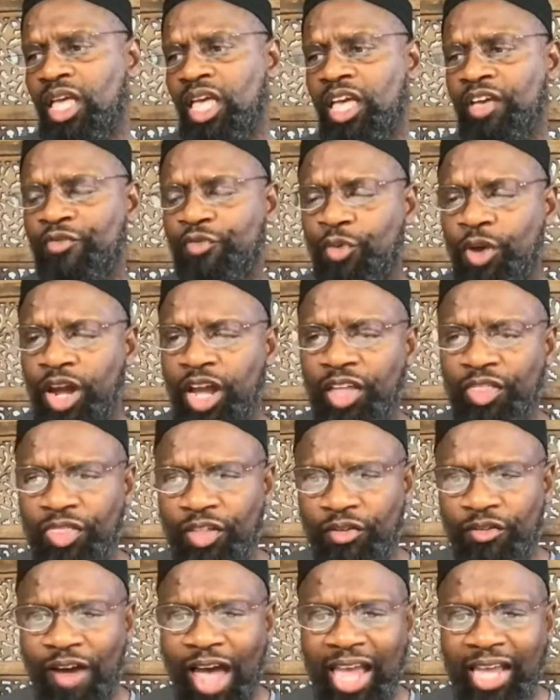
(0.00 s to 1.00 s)
if we're in
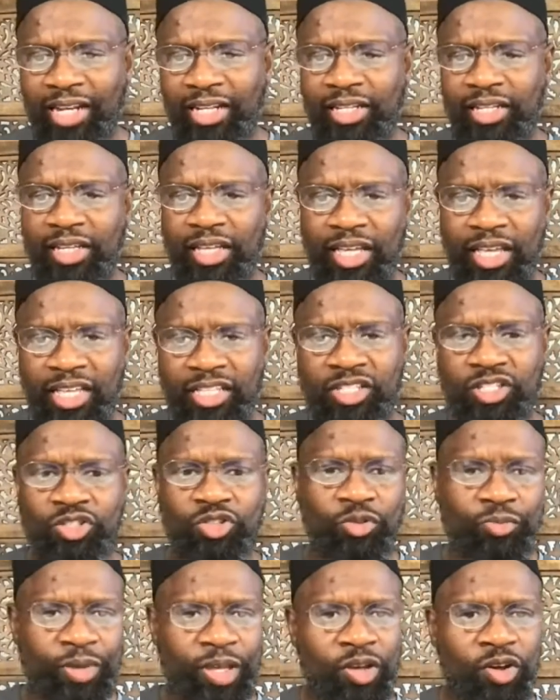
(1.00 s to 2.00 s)
the right, is
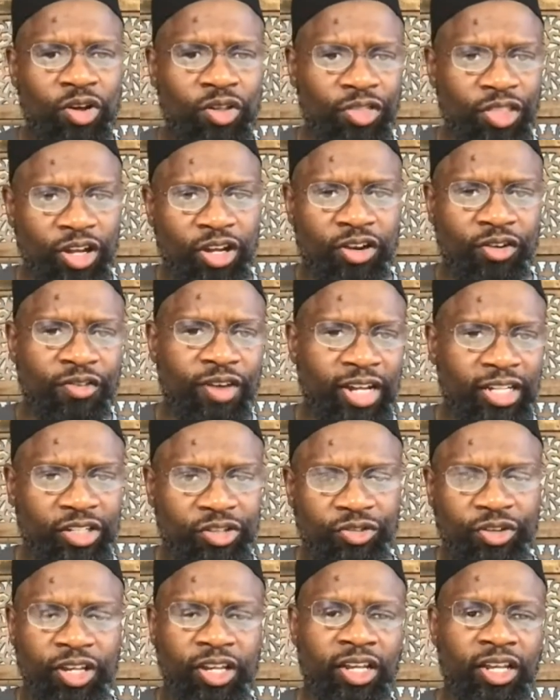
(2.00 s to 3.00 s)
to be on the correct
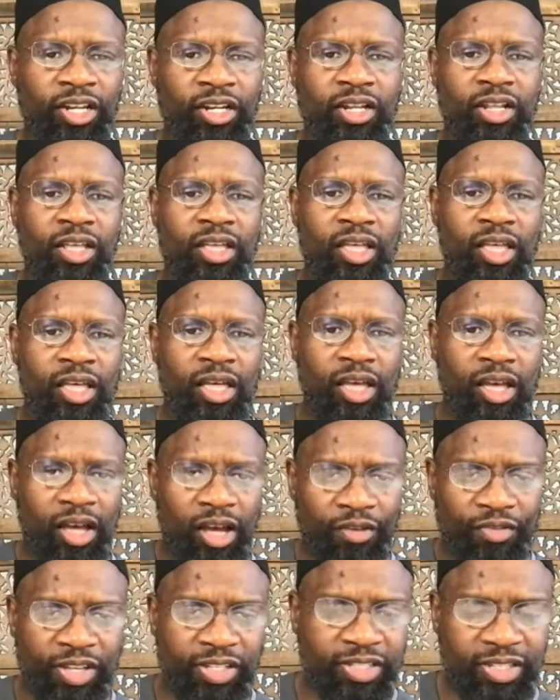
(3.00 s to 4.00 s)
creed
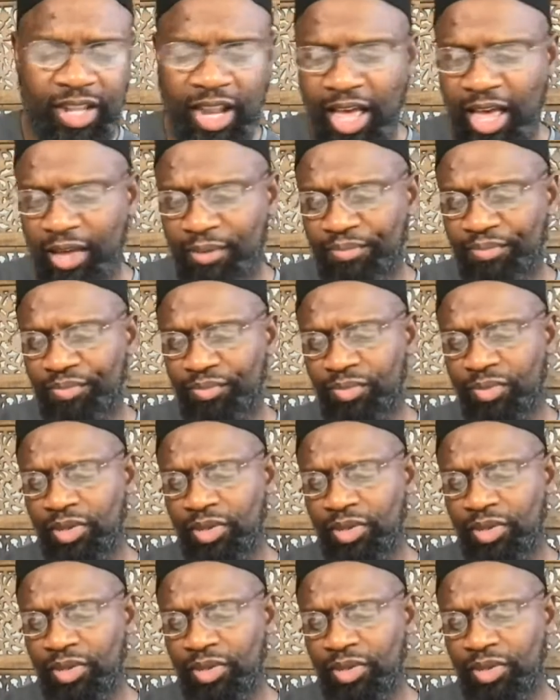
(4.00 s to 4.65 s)
of Islam.